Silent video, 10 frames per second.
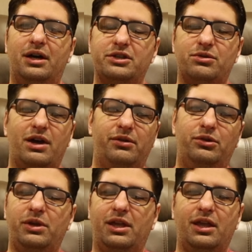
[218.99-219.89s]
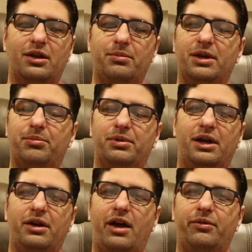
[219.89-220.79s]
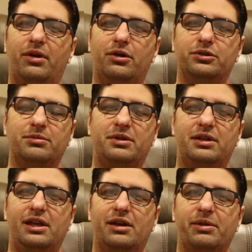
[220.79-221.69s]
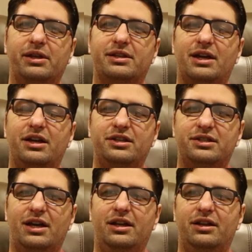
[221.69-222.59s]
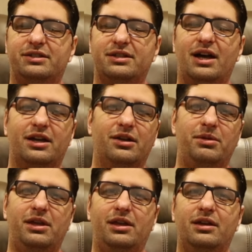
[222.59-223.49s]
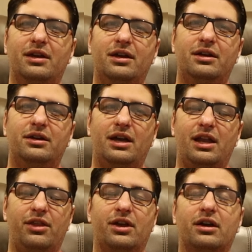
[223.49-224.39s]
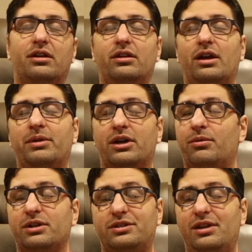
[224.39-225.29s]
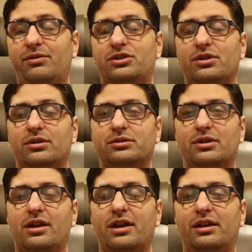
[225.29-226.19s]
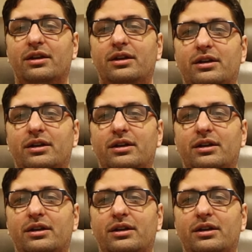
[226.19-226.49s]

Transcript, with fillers: I tried tweaking it a bit, but I, I ultimately I'm like I decided it's not going to be anything. I'm gonna I'm not going to watch TV shows on it.